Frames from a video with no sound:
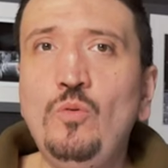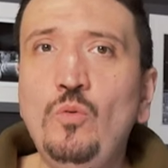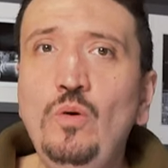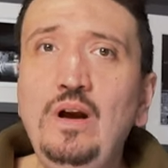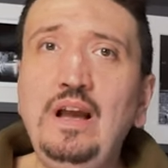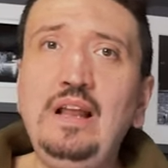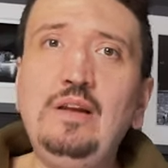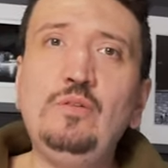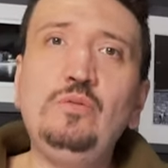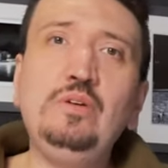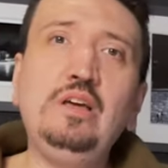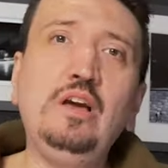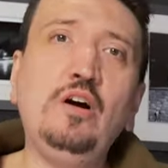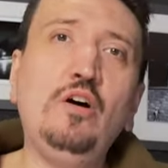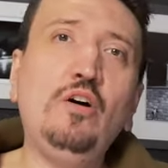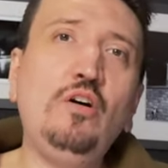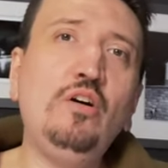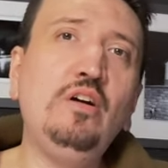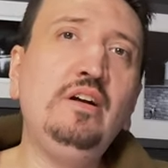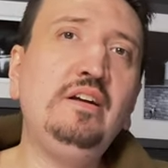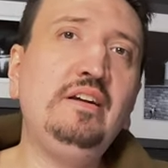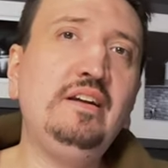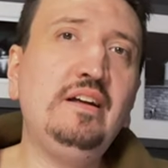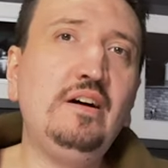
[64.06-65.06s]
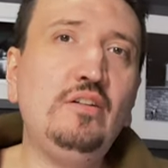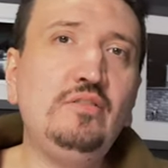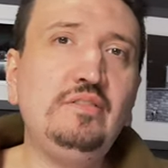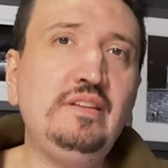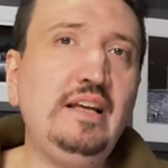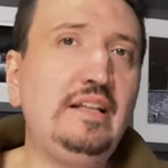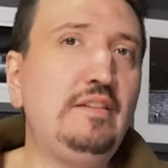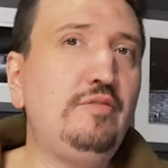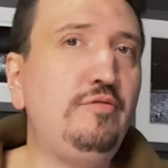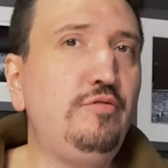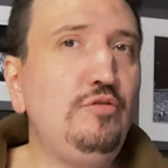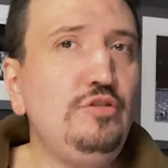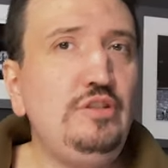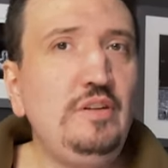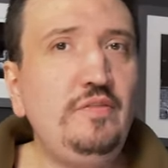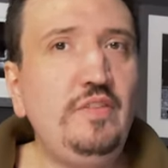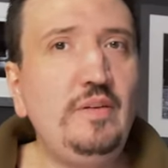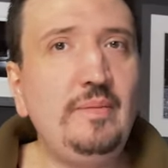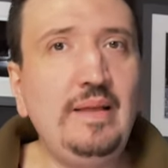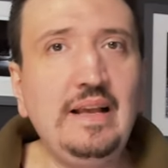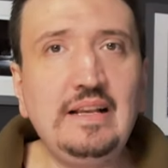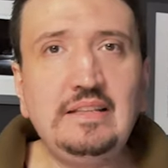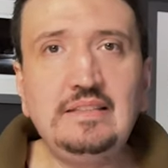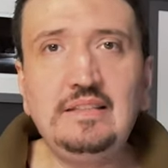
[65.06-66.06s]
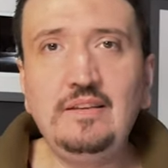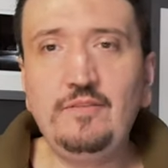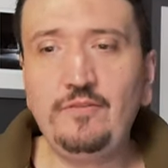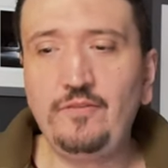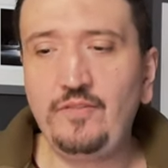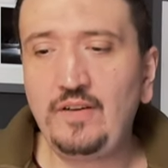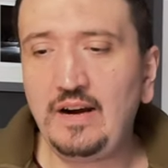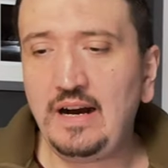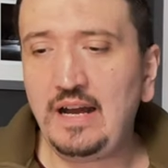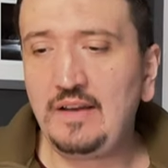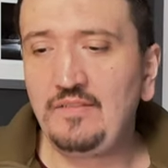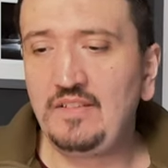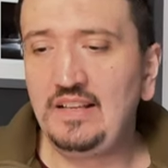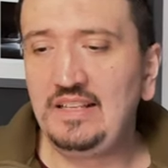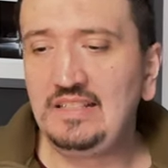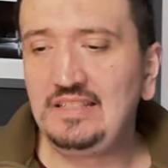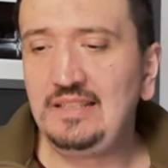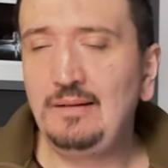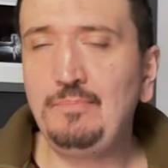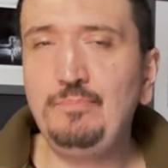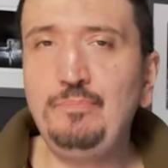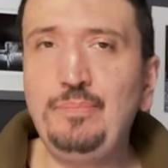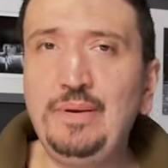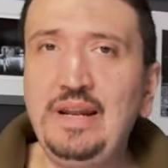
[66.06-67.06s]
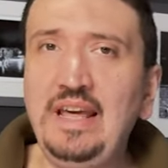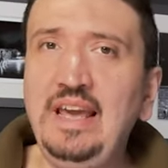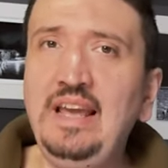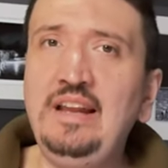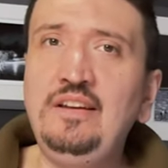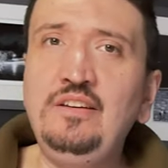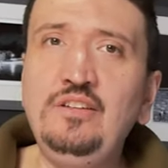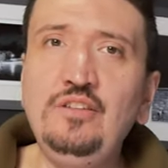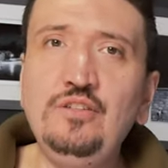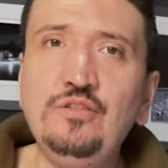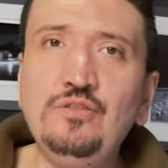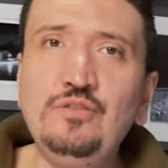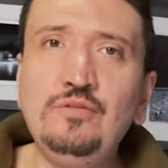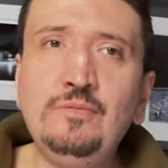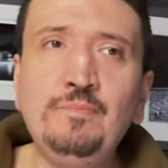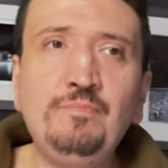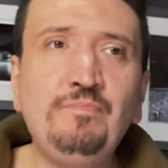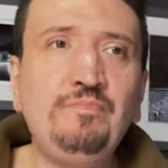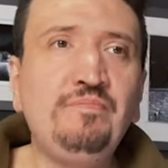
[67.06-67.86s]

Well, we all know that Fujifilm X-T5 is the brand new